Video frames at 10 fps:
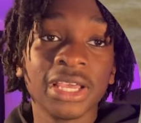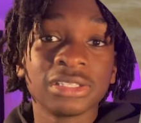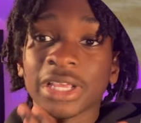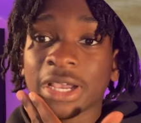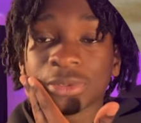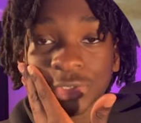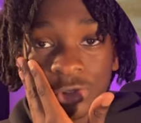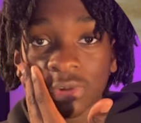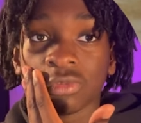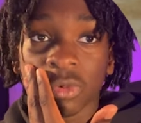Like, I'm sure
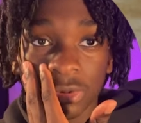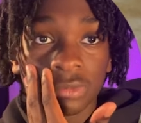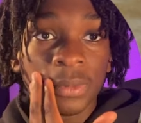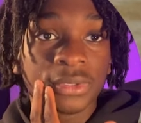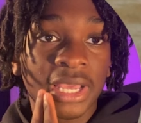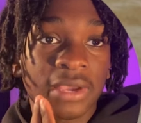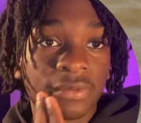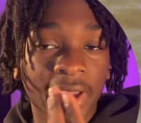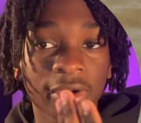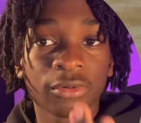you've worked with people that have
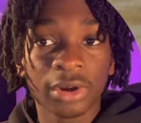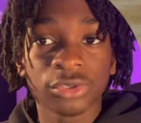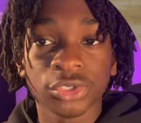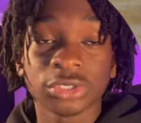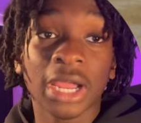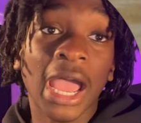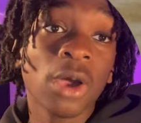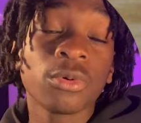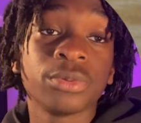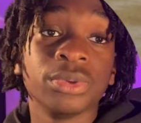had great results. I
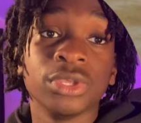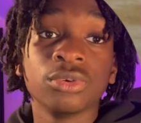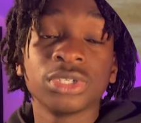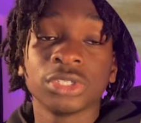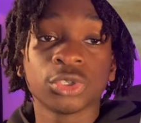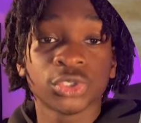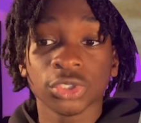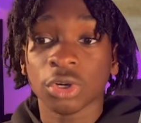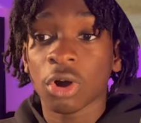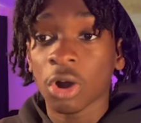would be using those
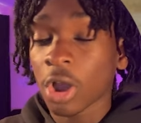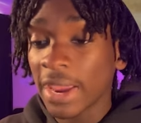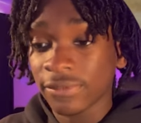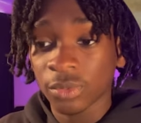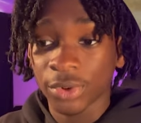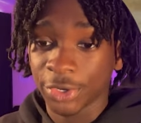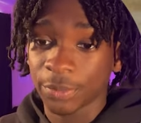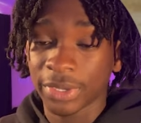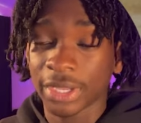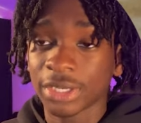results everywhere on your
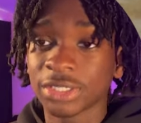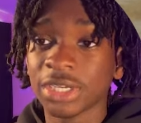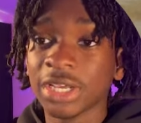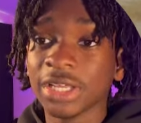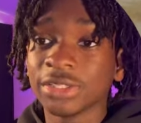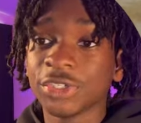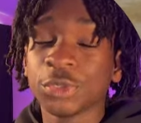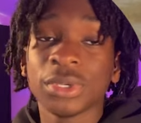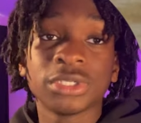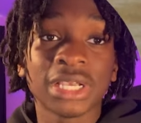page. There should
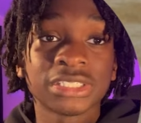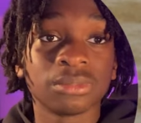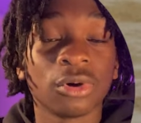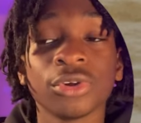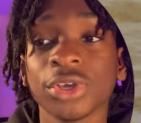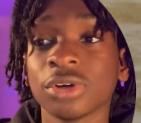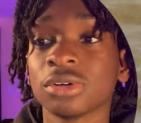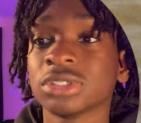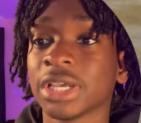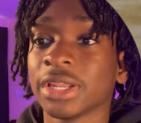be
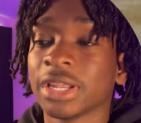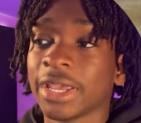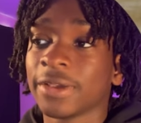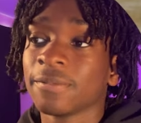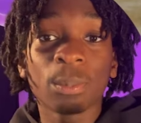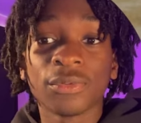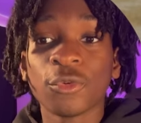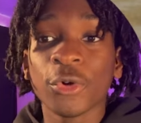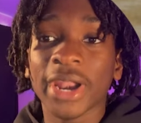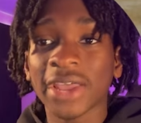testimonials and, like,
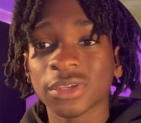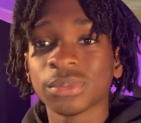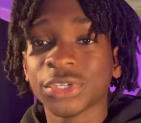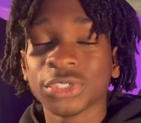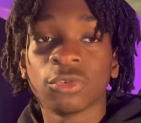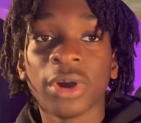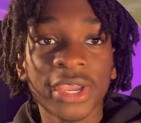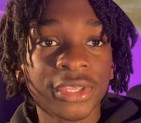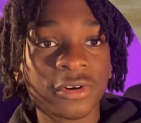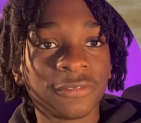before and after pictures right
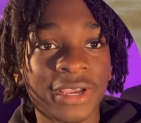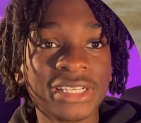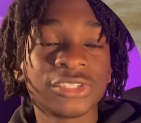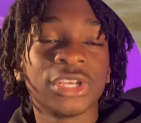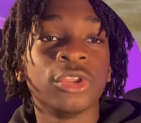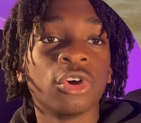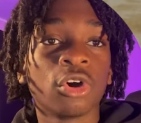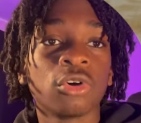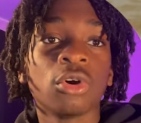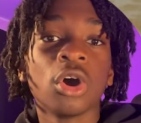in their face so they
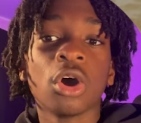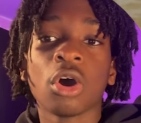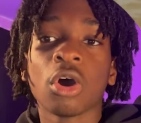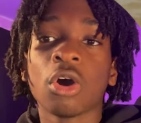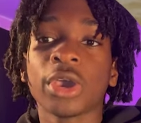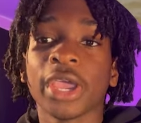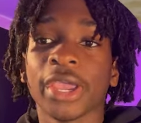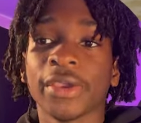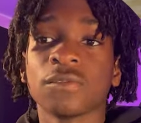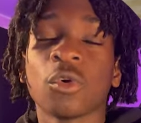know,
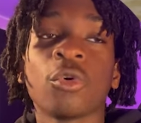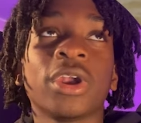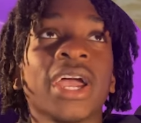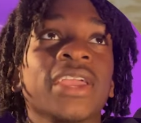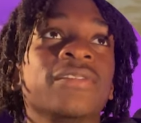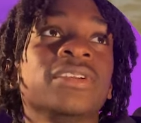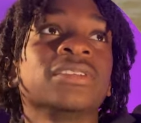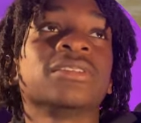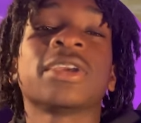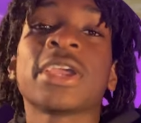okay, or not even,
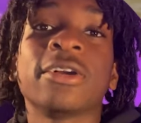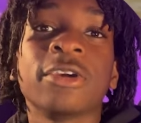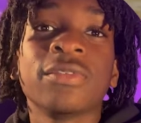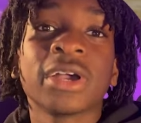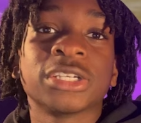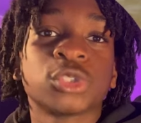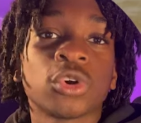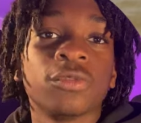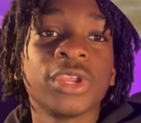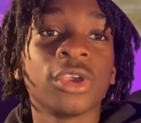or even like a
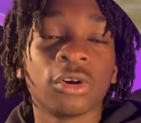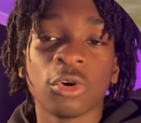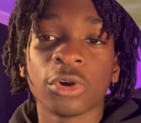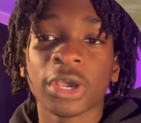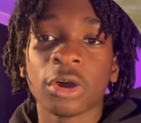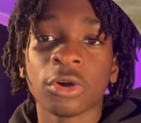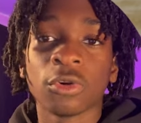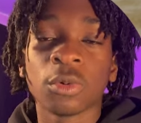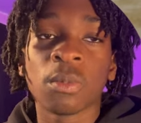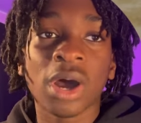short video or a
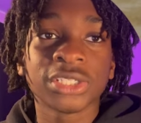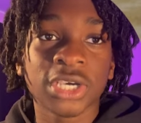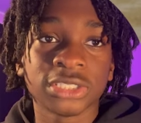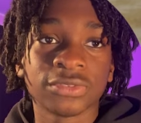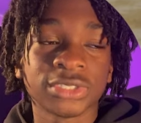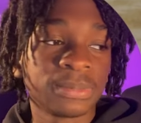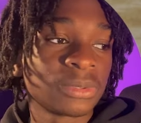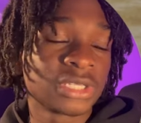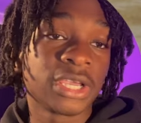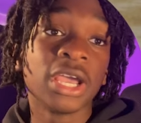montage of people
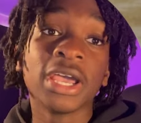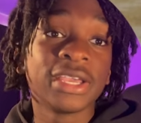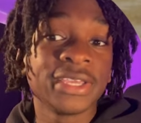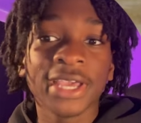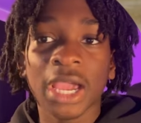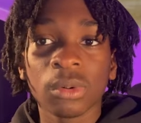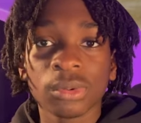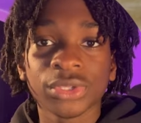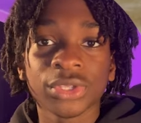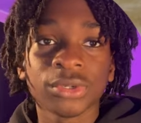saying, yeah, I work
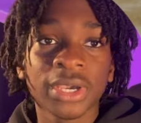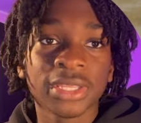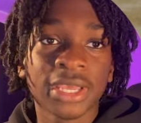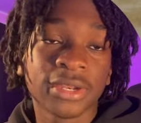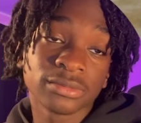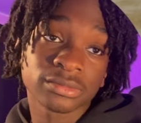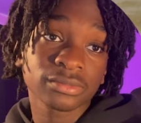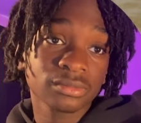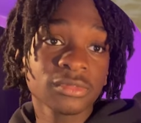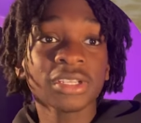with you, and then
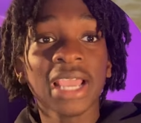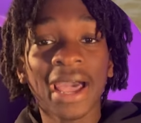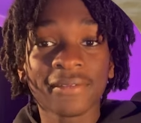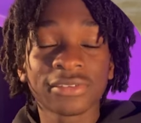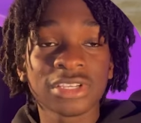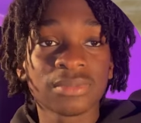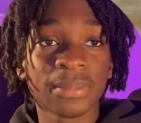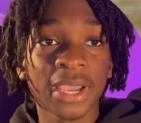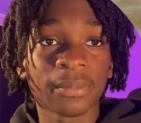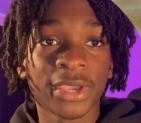after this, my
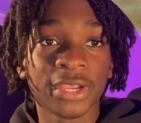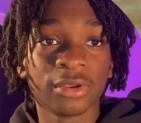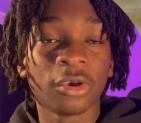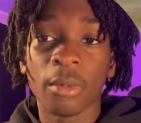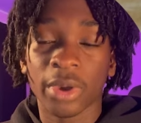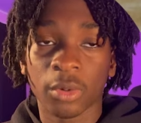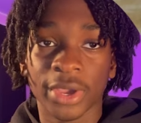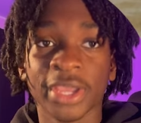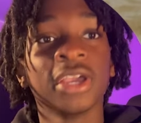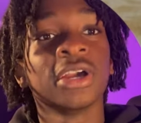back pain went away.
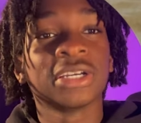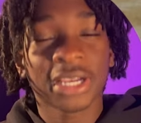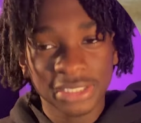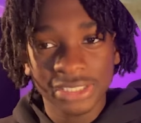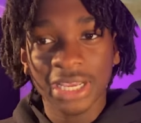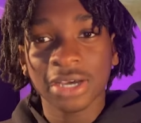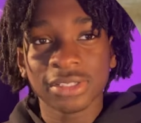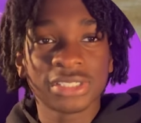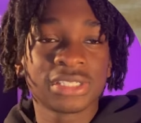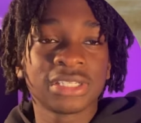Because I could see how
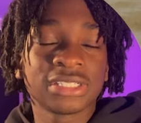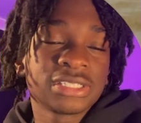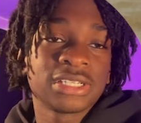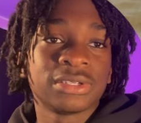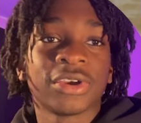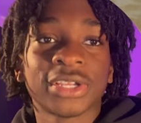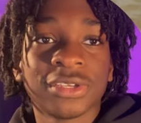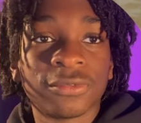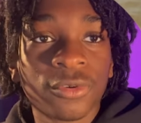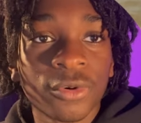this isn't directly
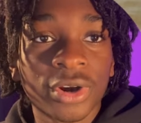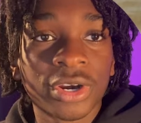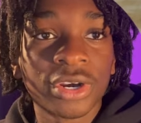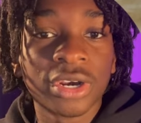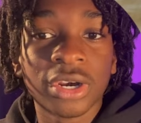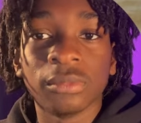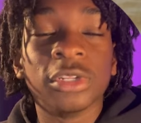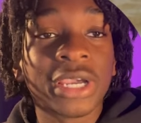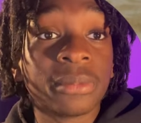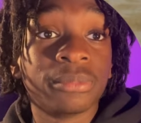for
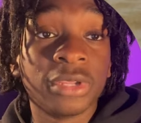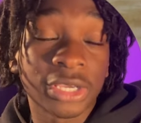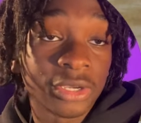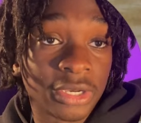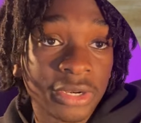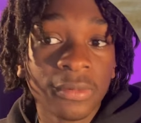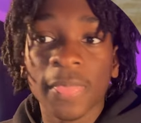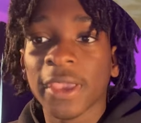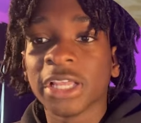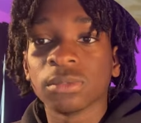looking good.
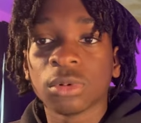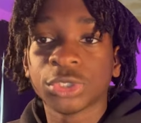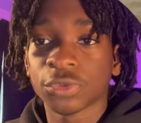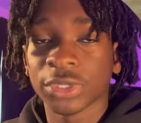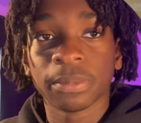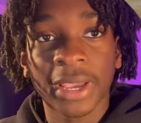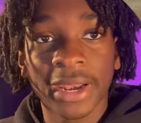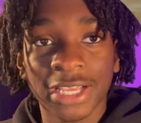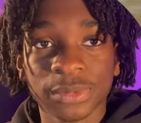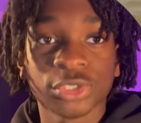It's more so for the pain
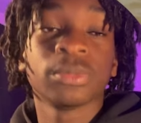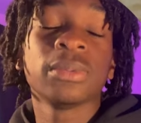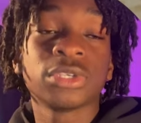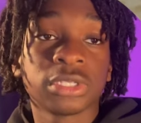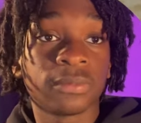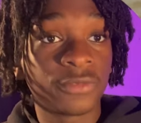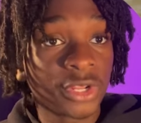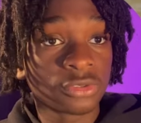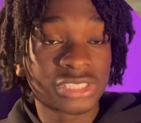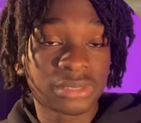aspect. So maybe some
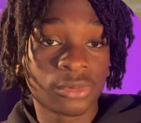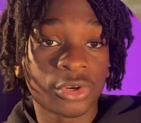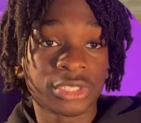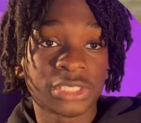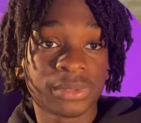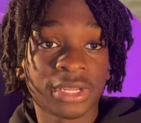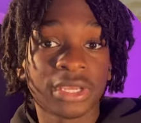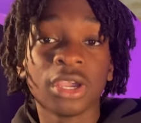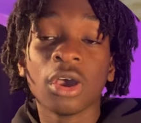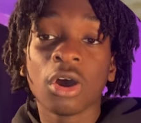video testimonials explaining,
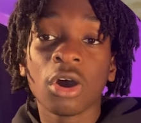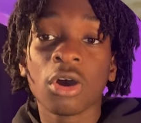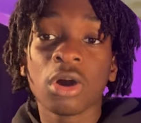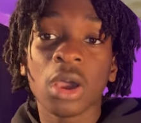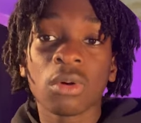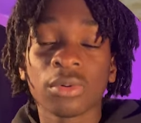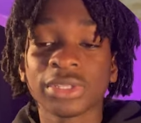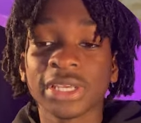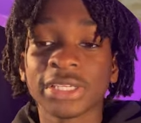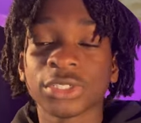oh, I work with
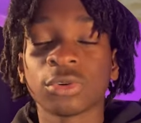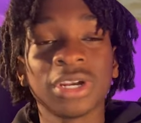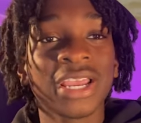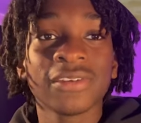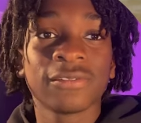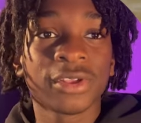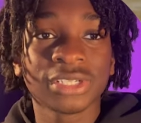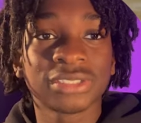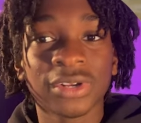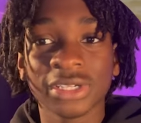this, or not even video,
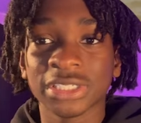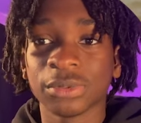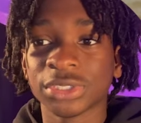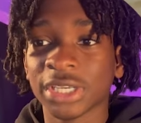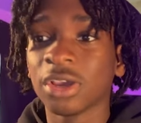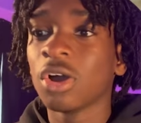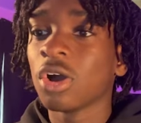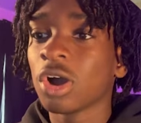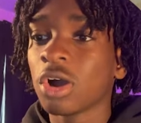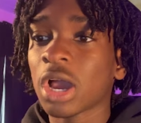just regular testimonials saying,
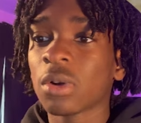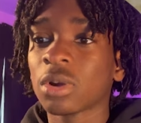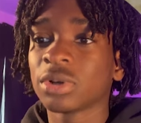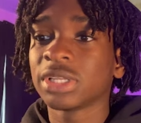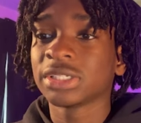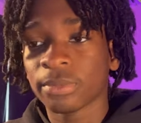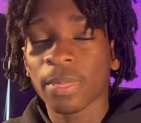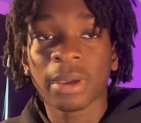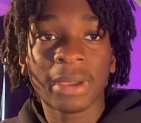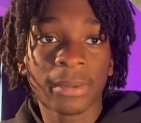oh, I work with this and
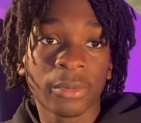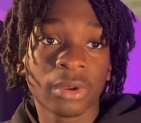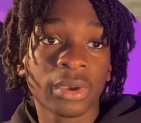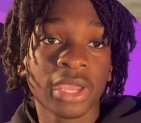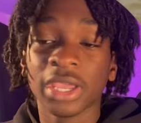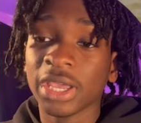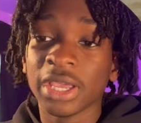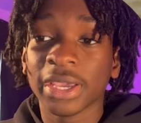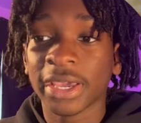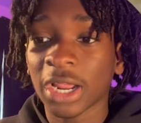my back pain went away
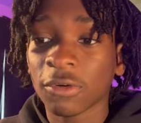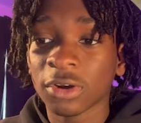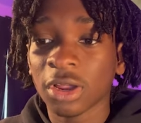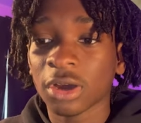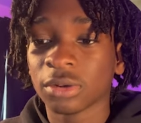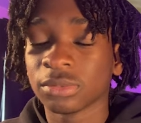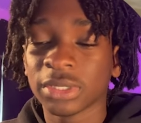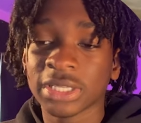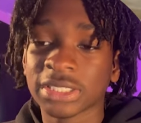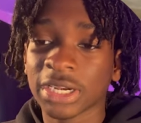in however long,
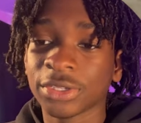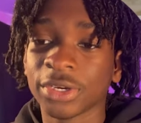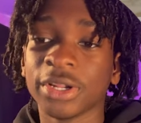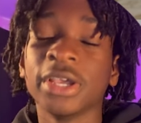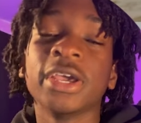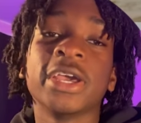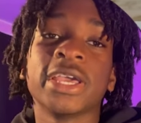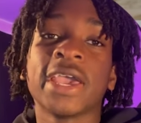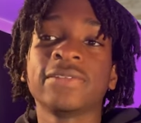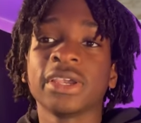this, that, and third.
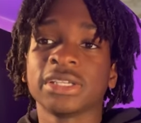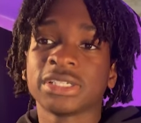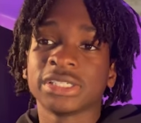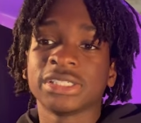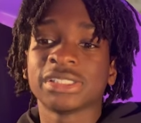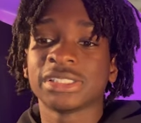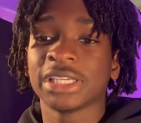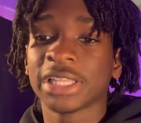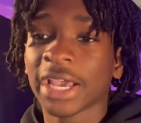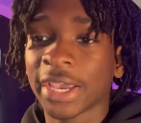If they could just see
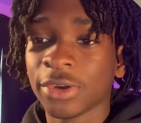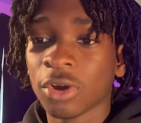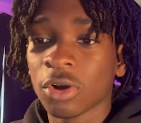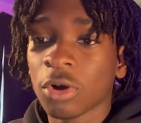that and know,